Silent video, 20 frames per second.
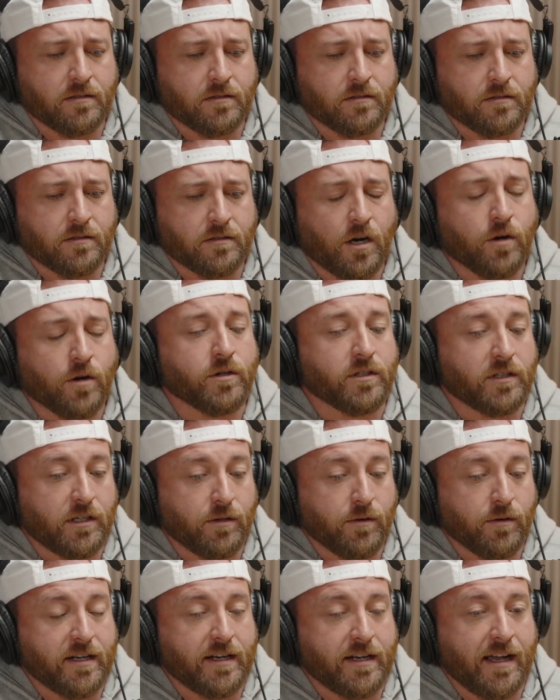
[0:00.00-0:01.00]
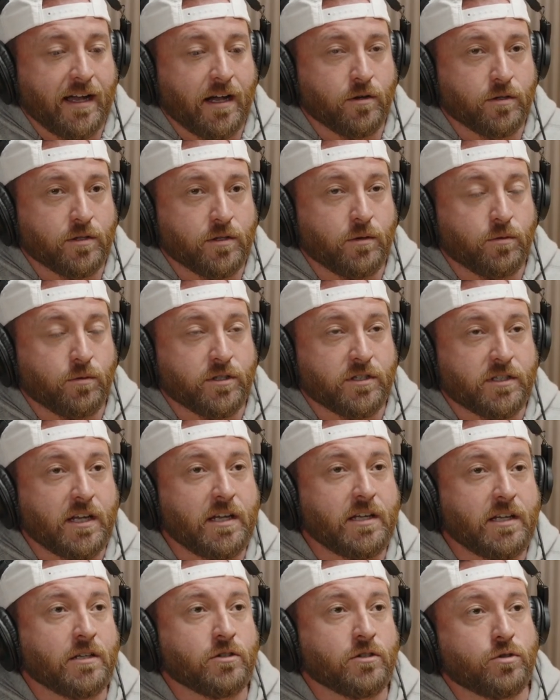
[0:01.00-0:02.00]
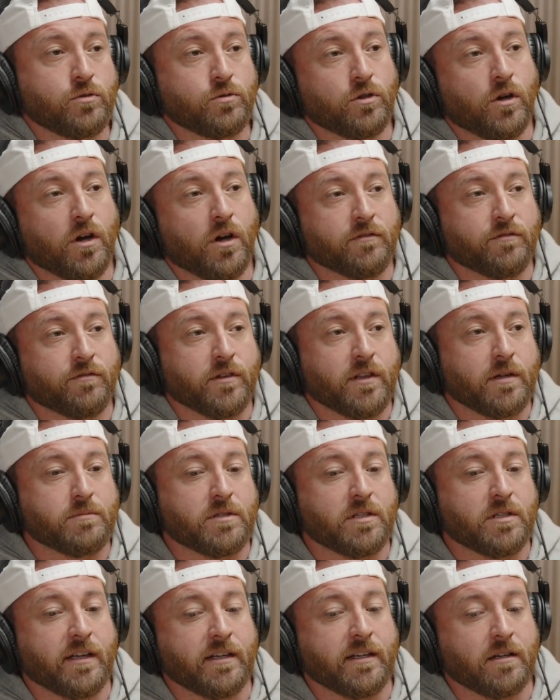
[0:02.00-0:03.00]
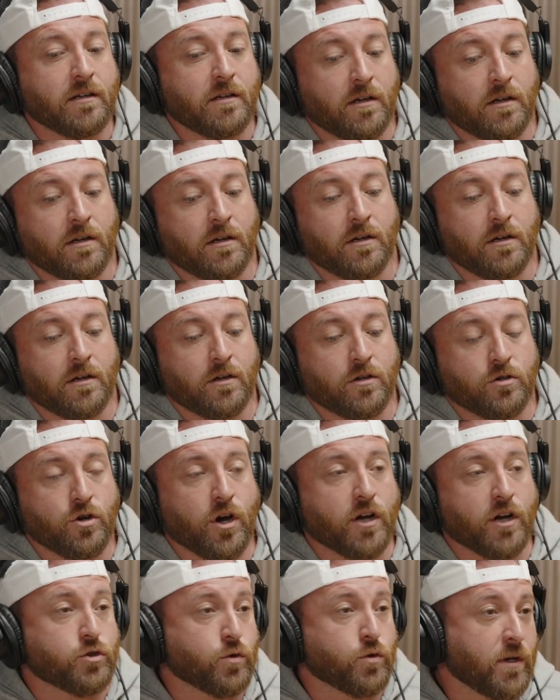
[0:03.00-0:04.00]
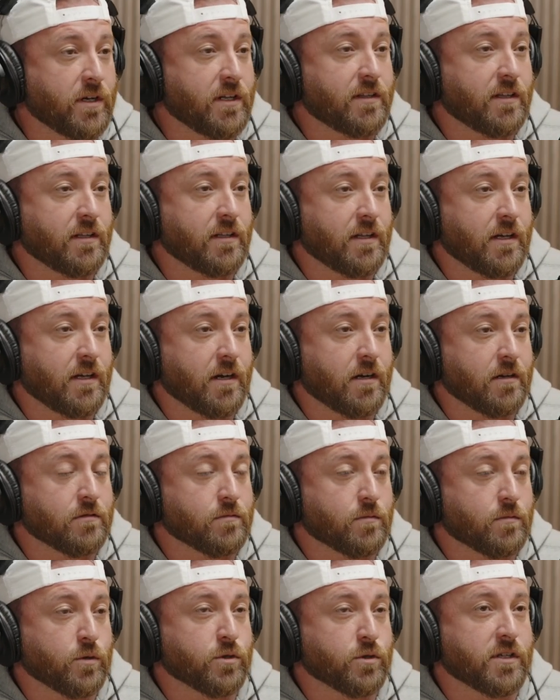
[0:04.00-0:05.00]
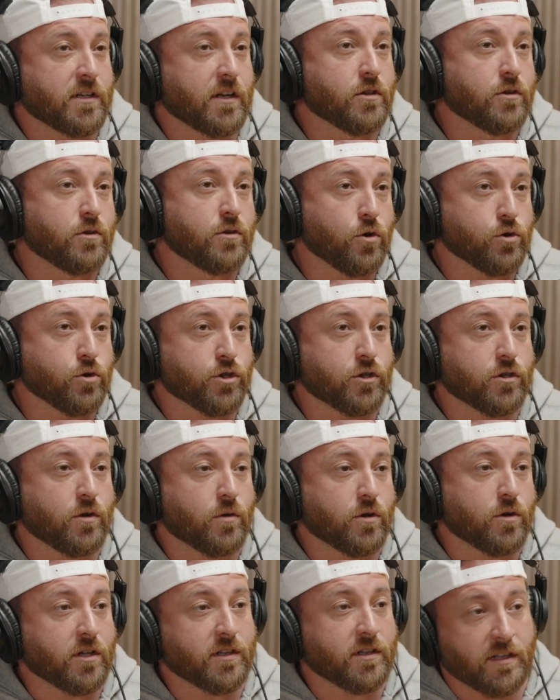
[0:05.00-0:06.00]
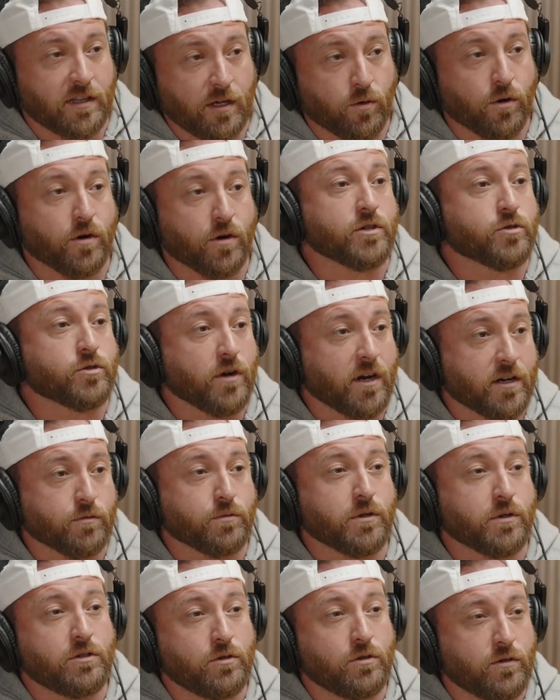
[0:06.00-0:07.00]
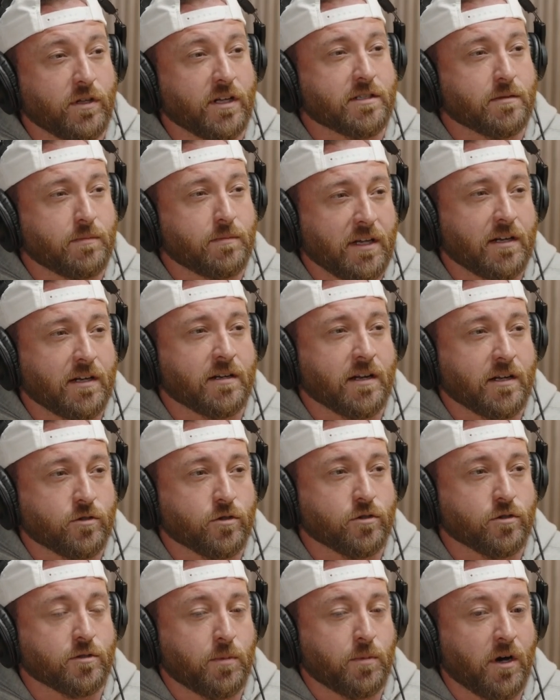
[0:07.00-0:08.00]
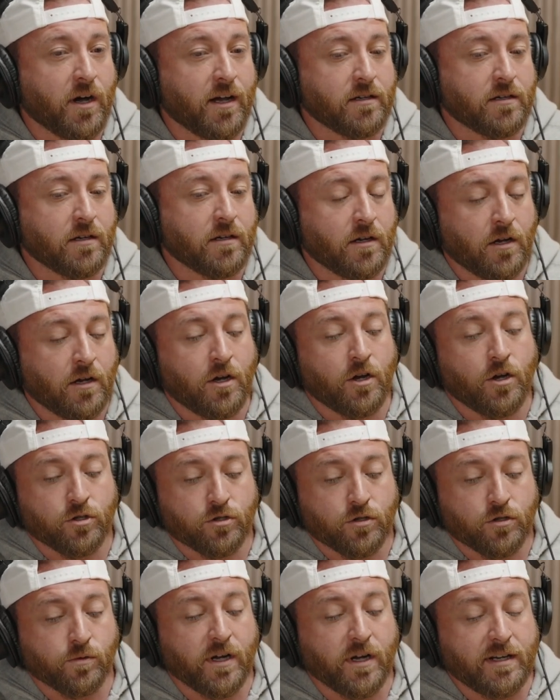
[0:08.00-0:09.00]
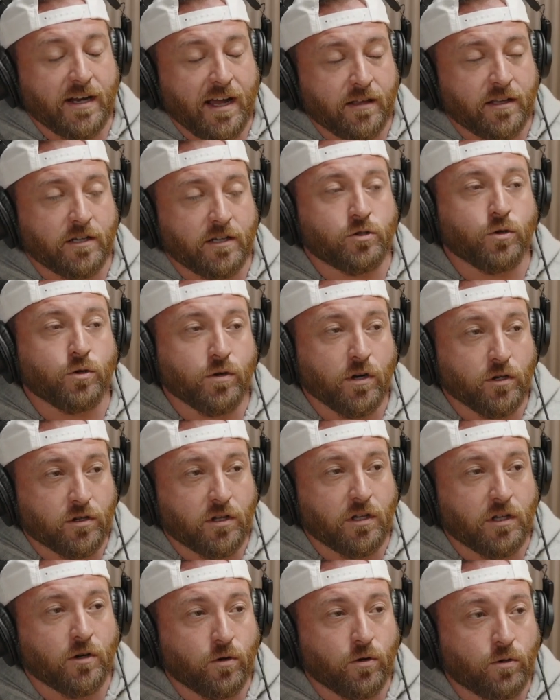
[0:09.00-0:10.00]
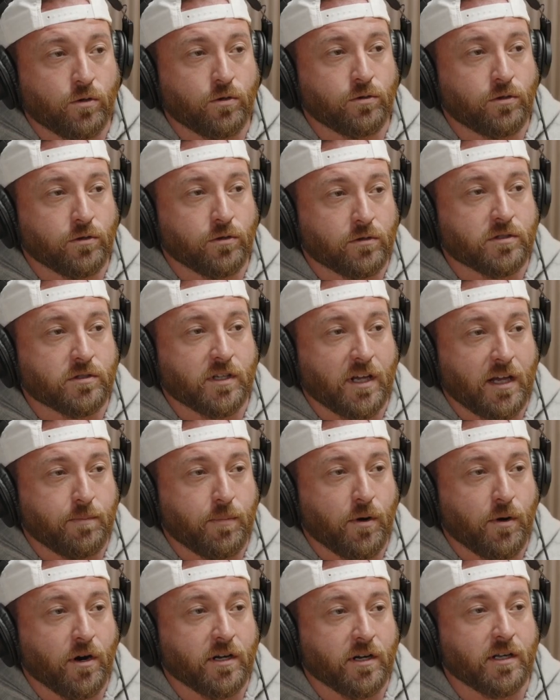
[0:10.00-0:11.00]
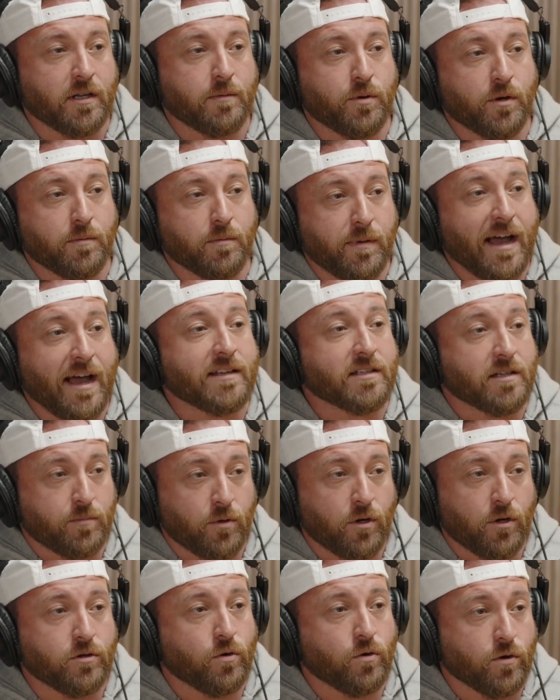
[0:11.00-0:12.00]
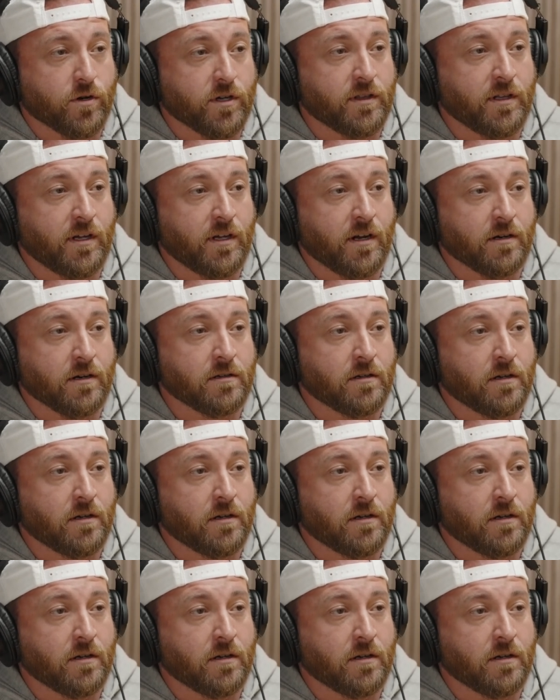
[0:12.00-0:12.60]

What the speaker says: currently right now, it was taking too long for them to like not do anything there. There was another notion going on that they were already trying to redo that to make it a nicer spot. So right now they tore out the old skate park and they put a basketball court in there.